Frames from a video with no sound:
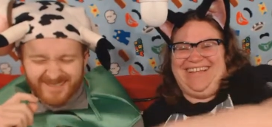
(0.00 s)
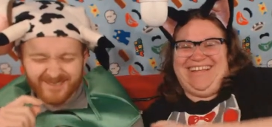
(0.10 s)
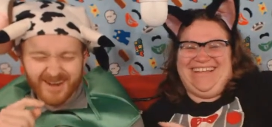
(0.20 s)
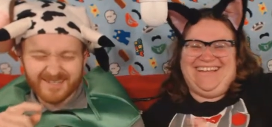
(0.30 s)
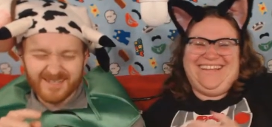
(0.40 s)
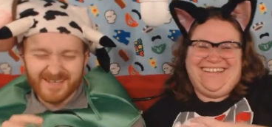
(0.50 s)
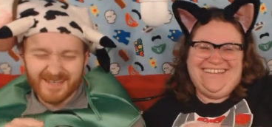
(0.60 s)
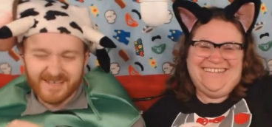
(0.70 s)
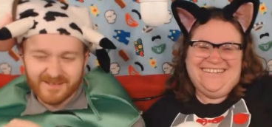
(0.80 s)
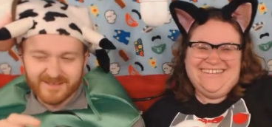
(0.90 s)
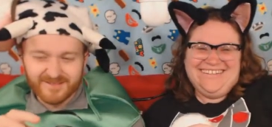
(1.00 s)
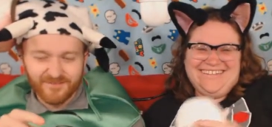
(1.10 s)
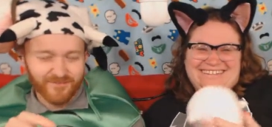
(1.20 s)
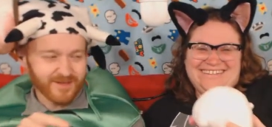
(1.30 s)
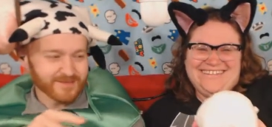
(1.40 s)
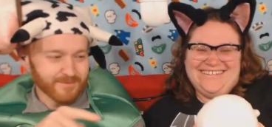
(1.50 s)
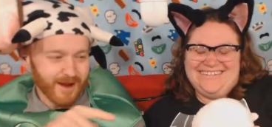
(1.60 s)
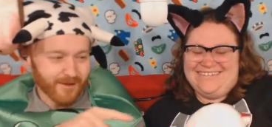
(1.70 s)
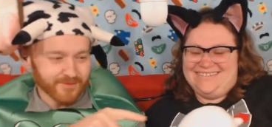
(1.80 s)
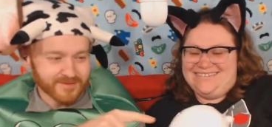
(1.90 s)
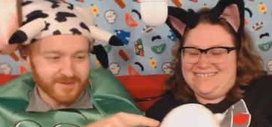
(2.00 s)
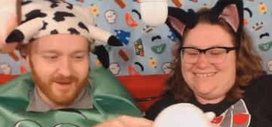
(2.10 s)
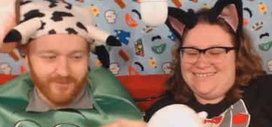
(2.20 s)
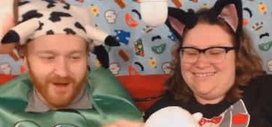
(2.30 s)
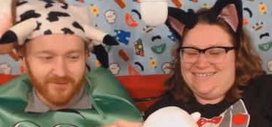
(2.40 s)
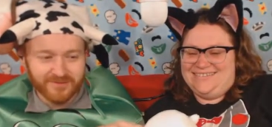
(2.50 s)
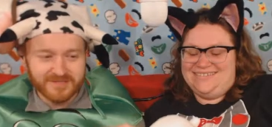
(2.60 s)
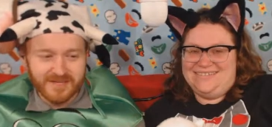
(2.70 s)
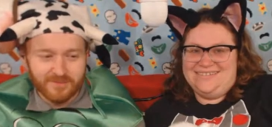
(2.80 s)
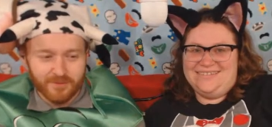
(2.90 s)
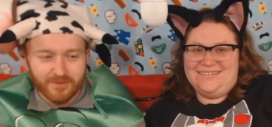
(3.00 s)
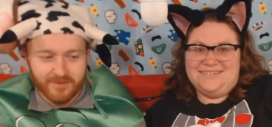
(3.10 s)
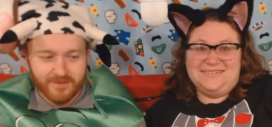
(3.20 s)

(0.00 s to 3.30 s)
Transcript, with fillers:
Speaker 1: Strangely, he, his his mouth is rather deep.